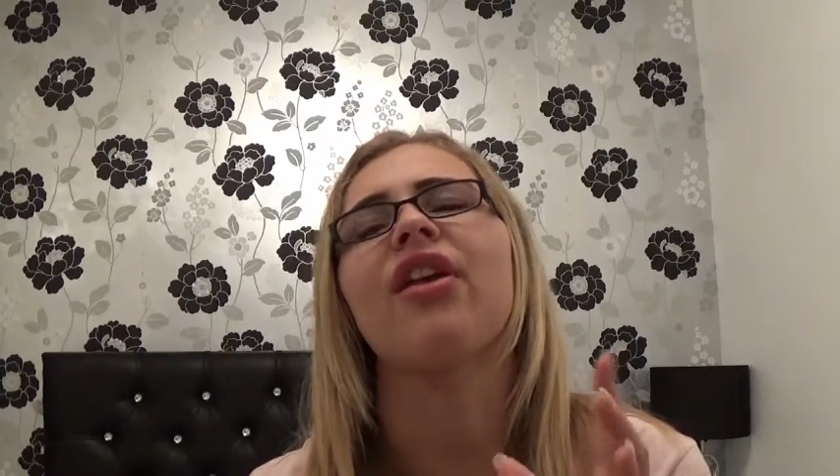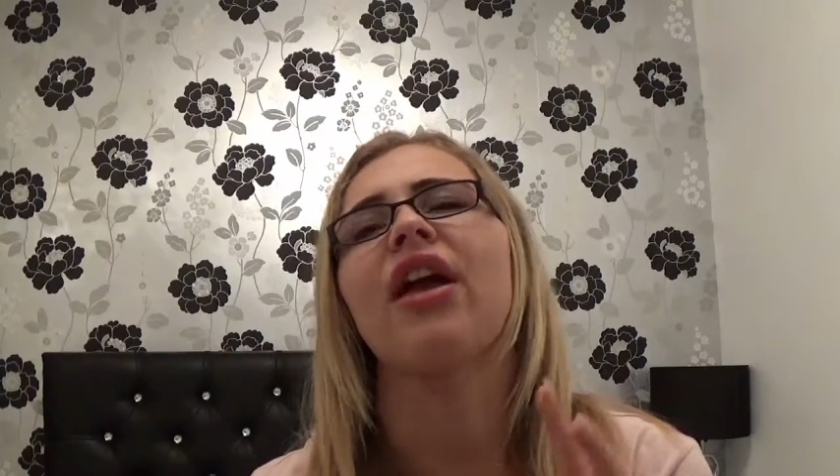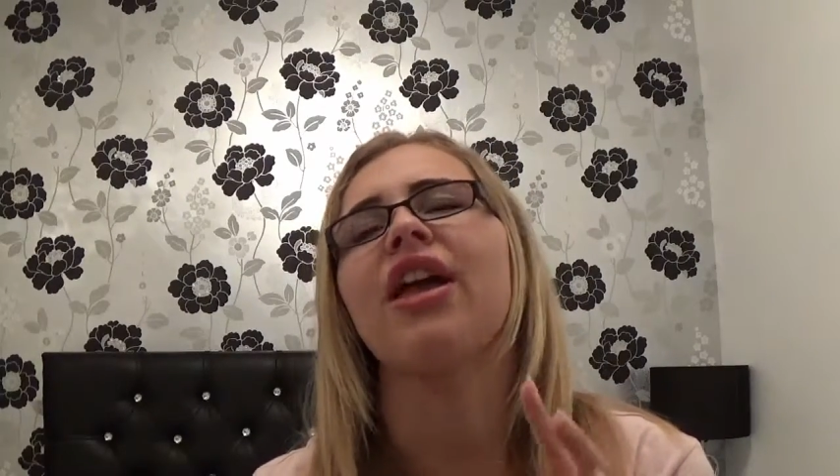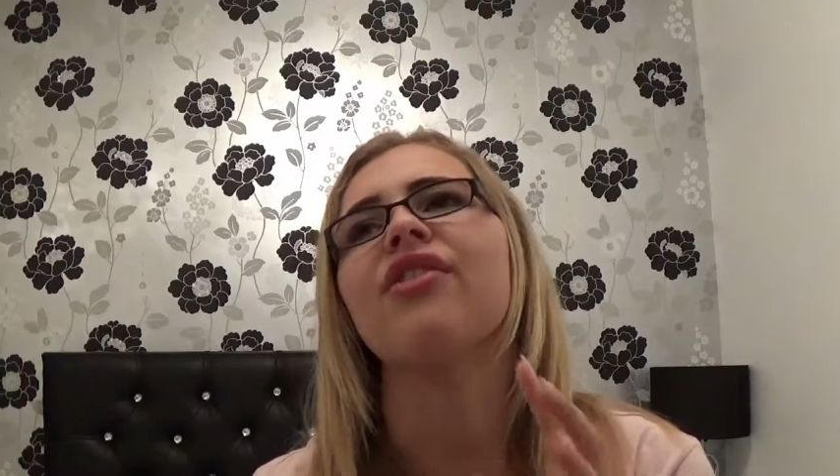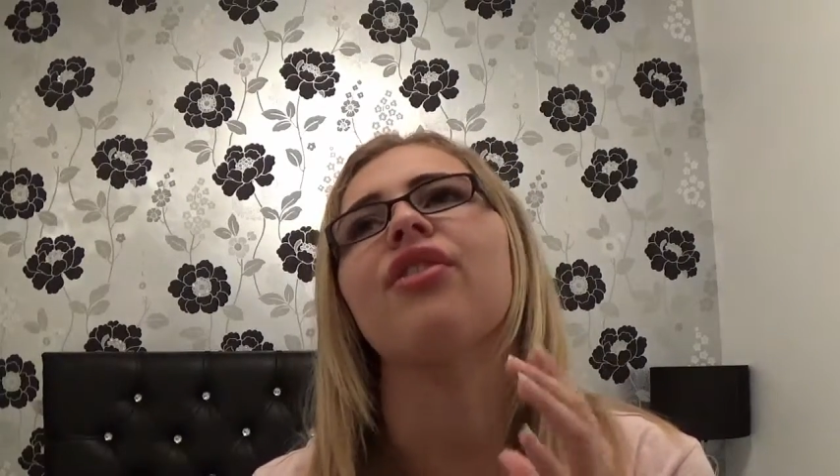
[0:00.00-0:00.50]

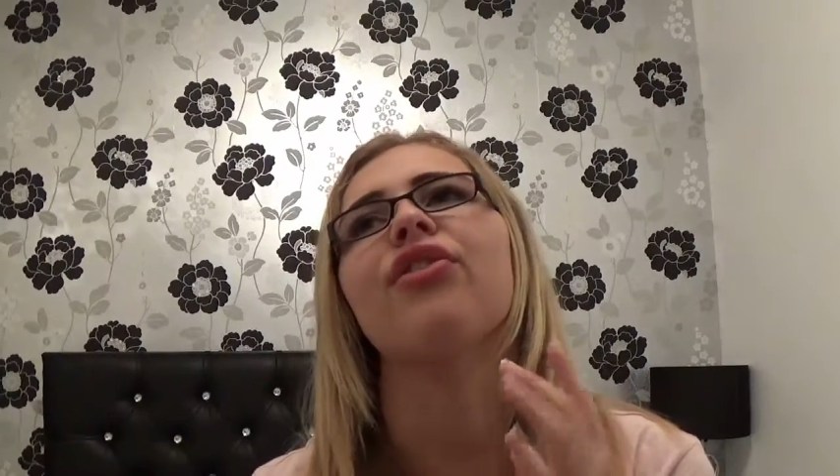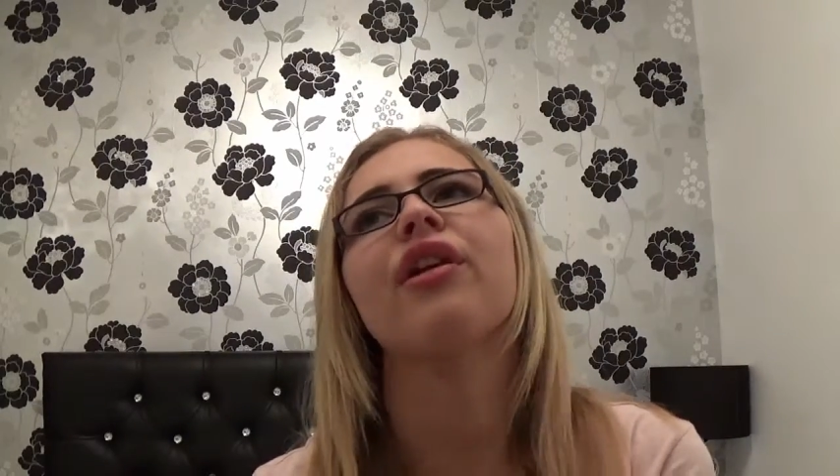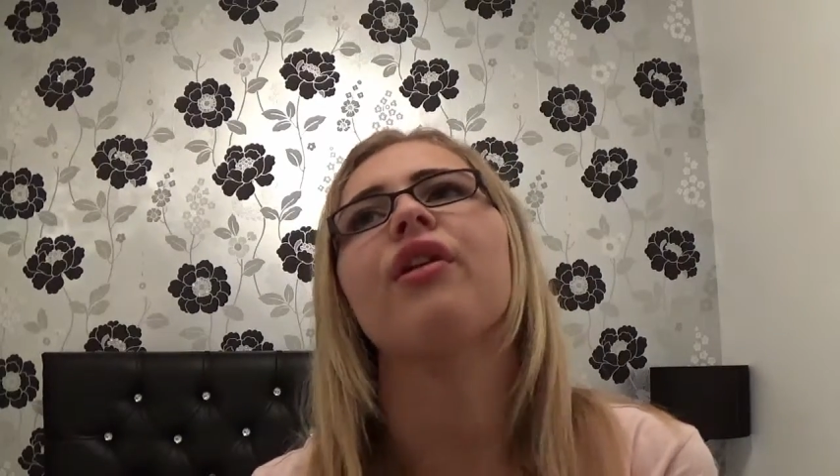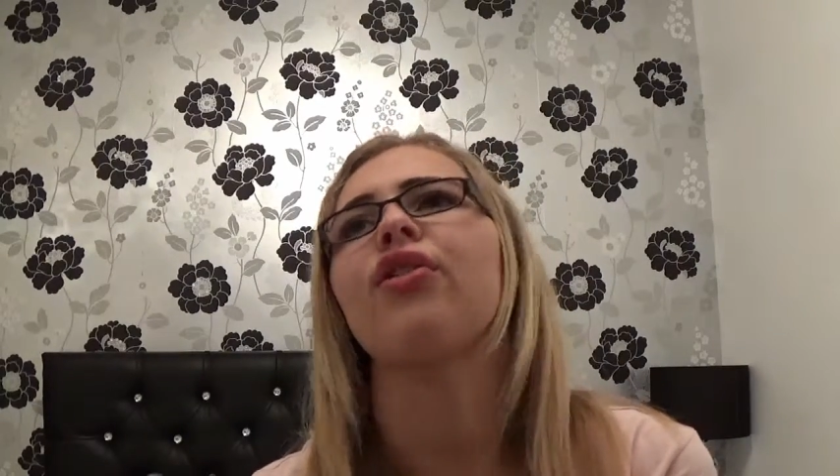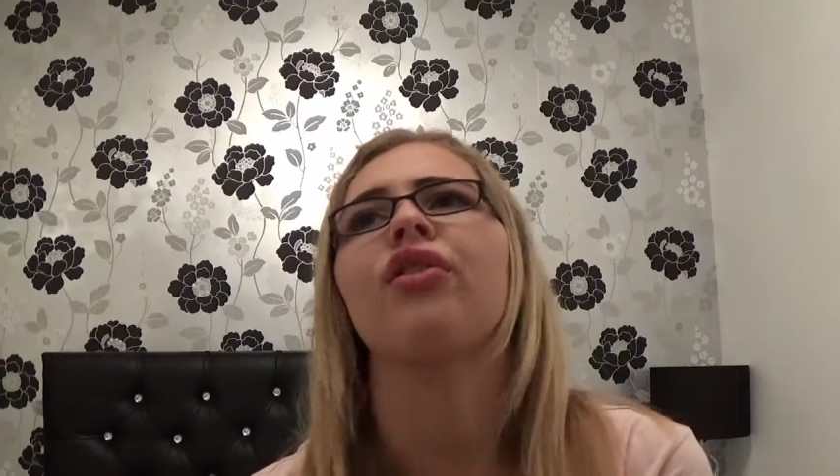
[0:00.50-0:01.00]
in a
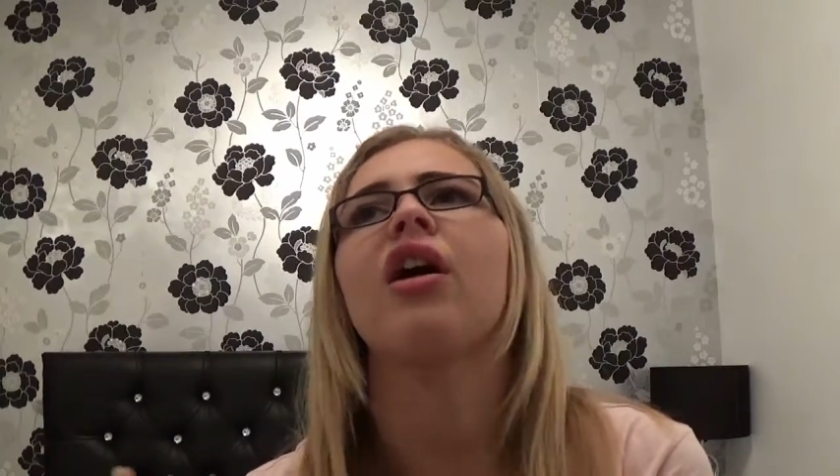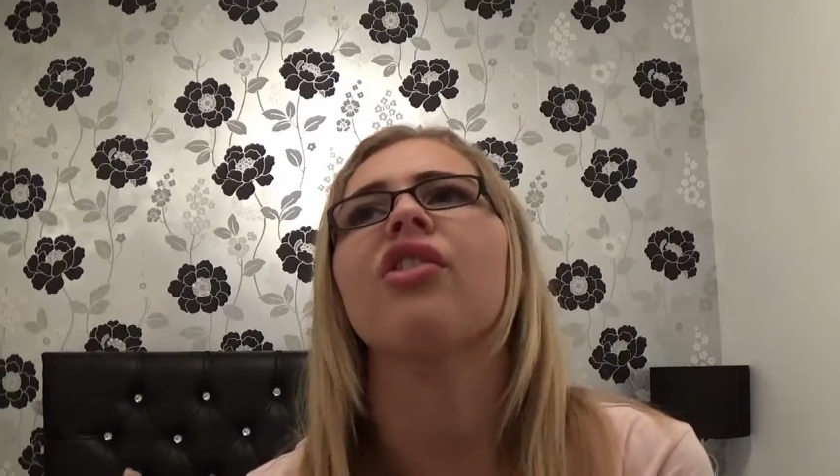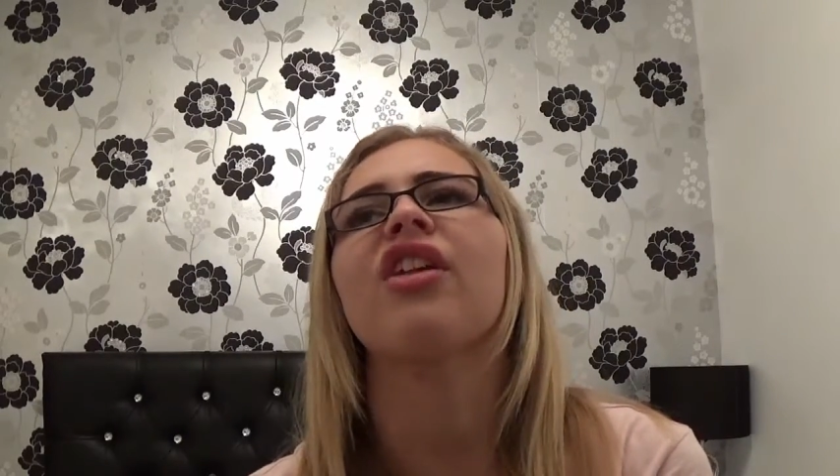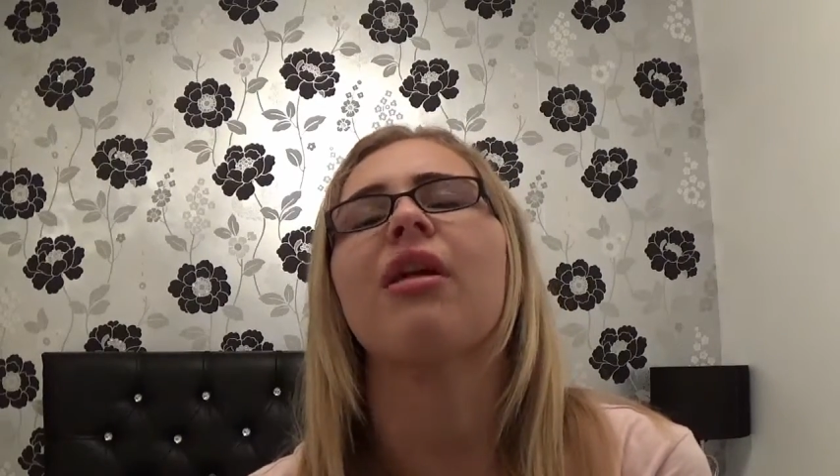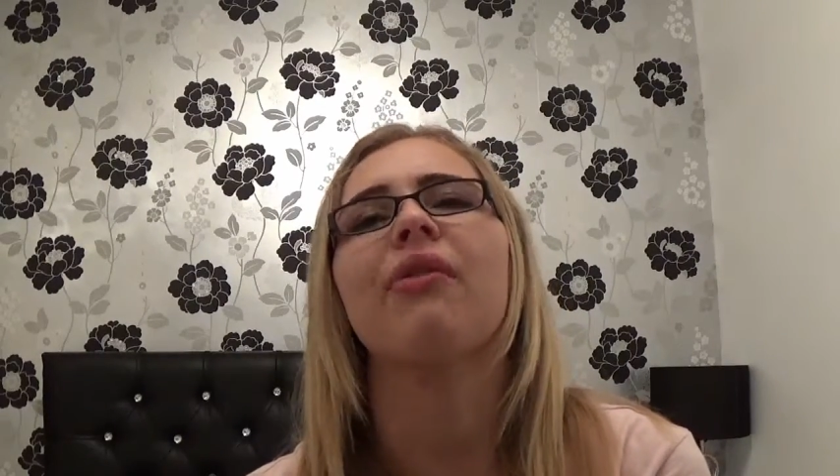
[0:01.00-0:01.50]
secret
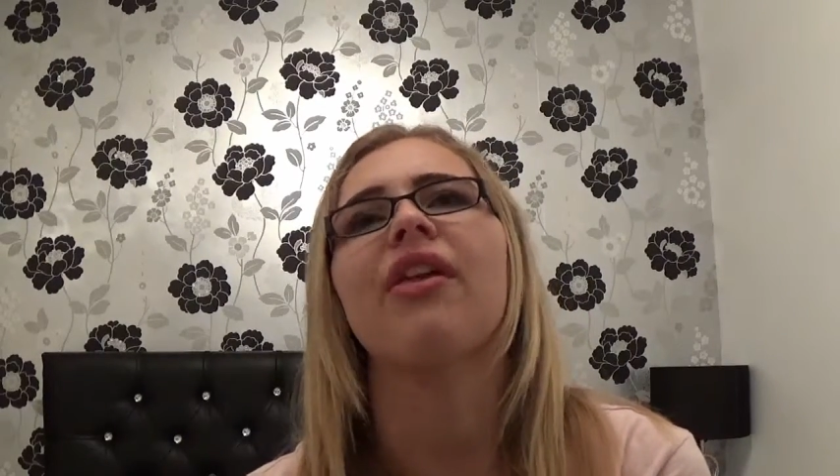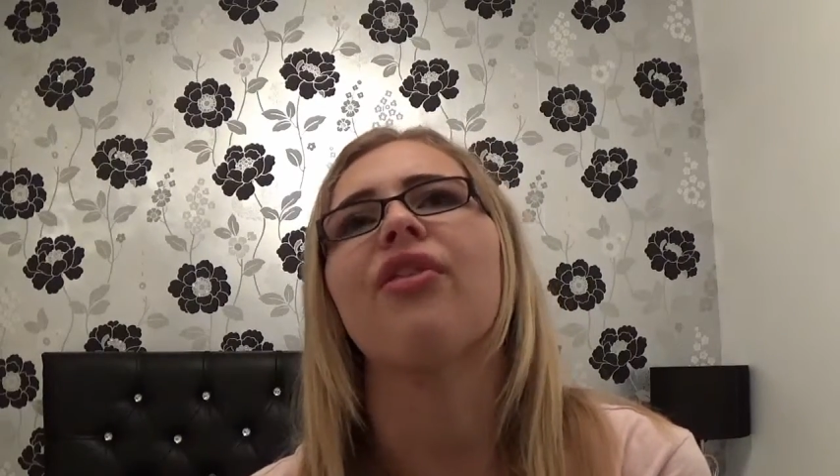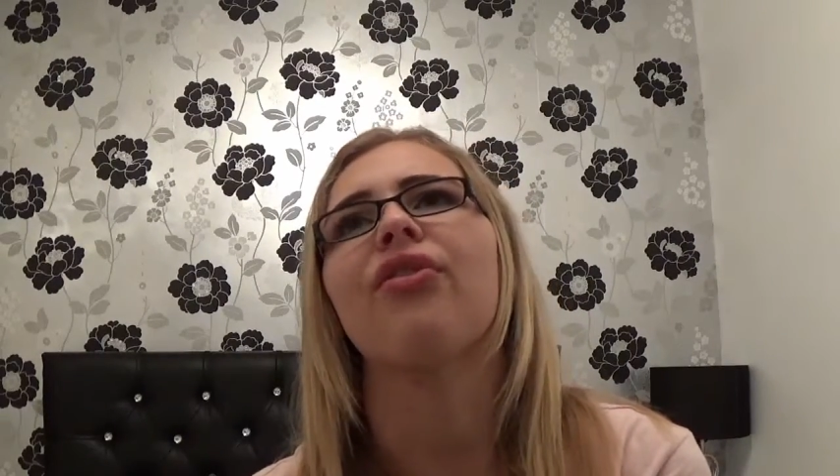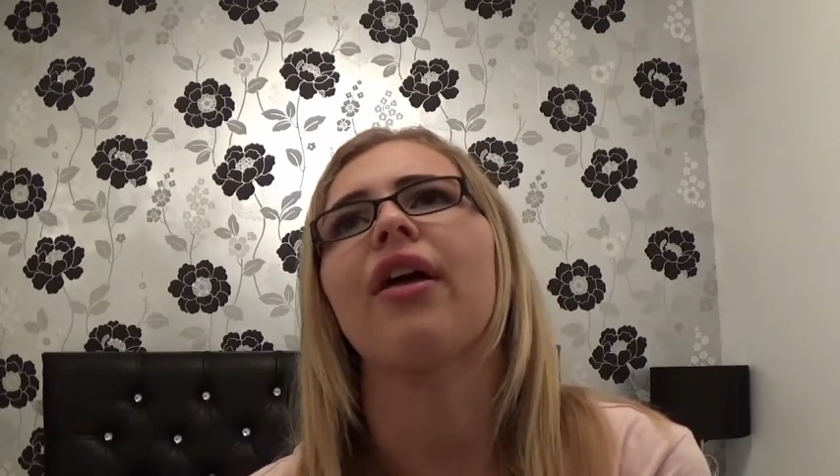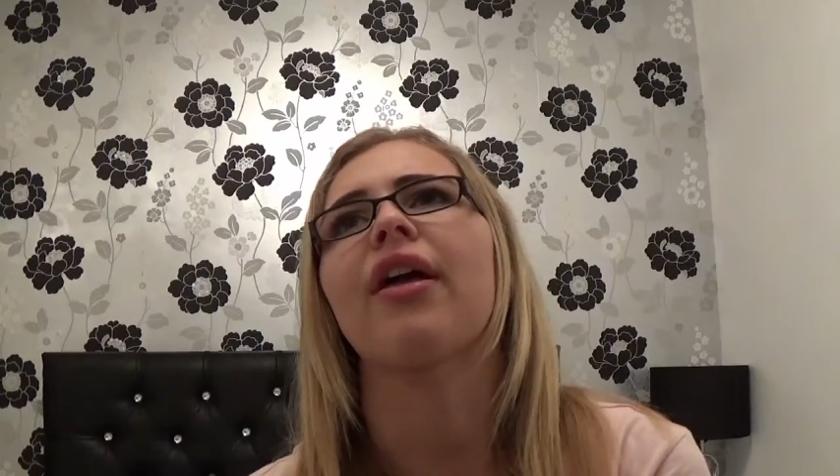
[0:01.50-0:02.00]
society with
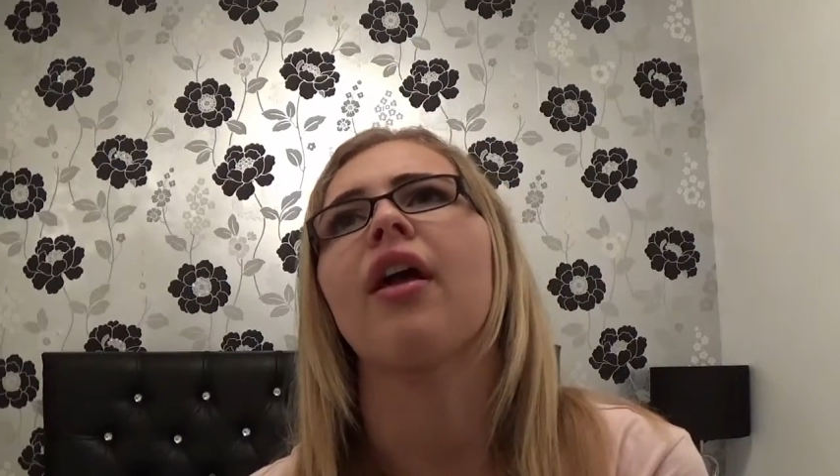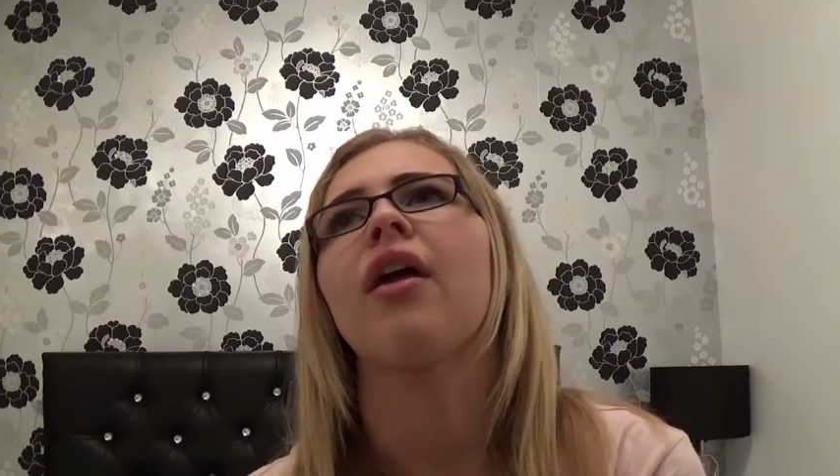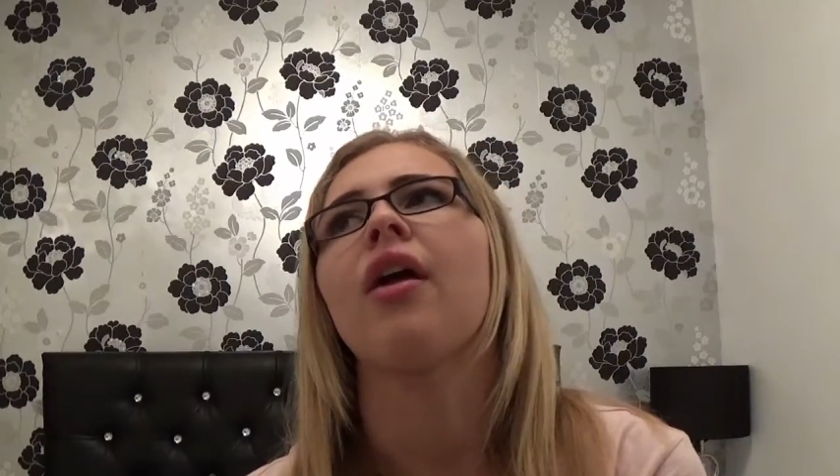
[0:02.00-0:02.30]
these, like,